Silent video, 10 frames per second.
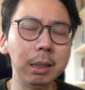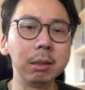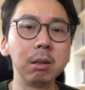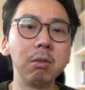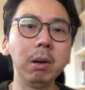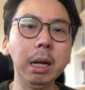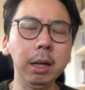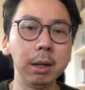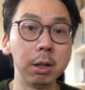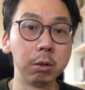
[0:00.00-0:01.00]
ingrained
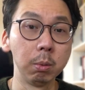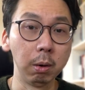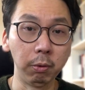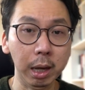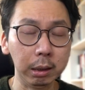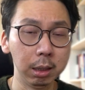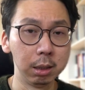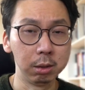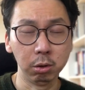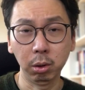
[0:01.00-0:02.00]
as you reflect and
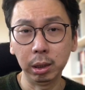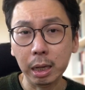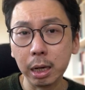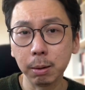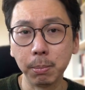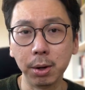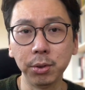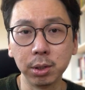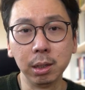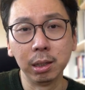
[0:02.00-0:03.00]
as you think about
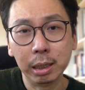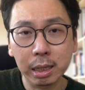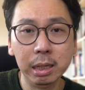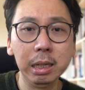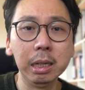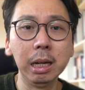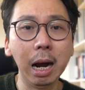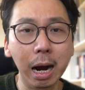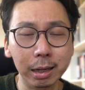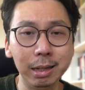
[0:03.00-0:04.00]
certain key
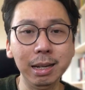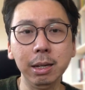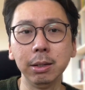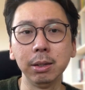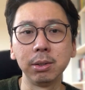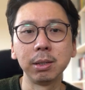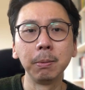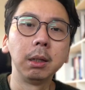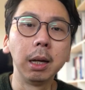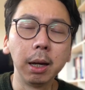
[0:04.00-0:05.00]
ideas.
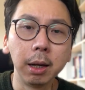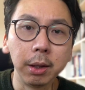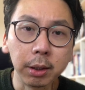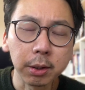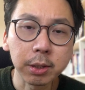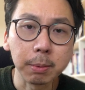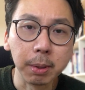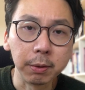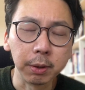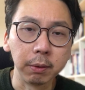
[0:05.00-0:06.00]
Another side
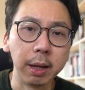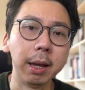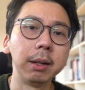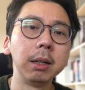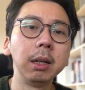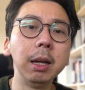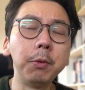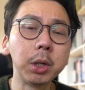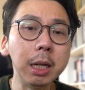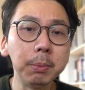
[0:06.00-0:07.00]
benefit of that, if you
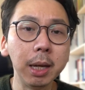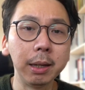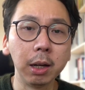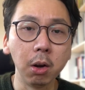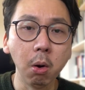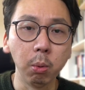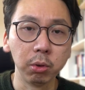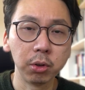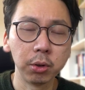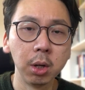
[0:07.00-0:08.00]
keep taking
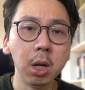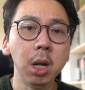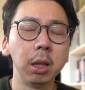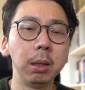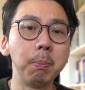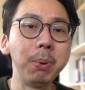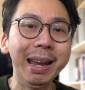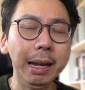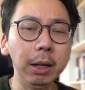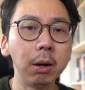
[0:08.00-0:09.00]
notes, the
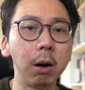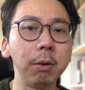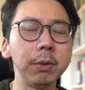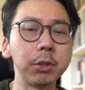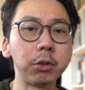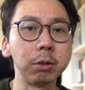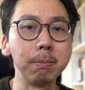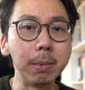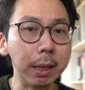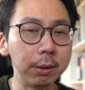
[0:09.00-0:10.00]
payoff is
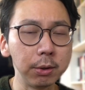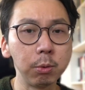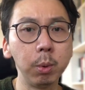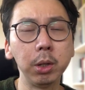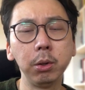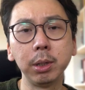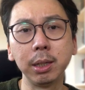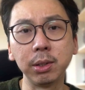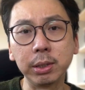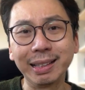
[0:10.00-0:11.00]
tremendous when you can
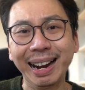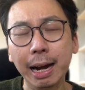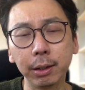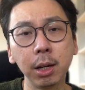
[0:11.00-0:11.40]
start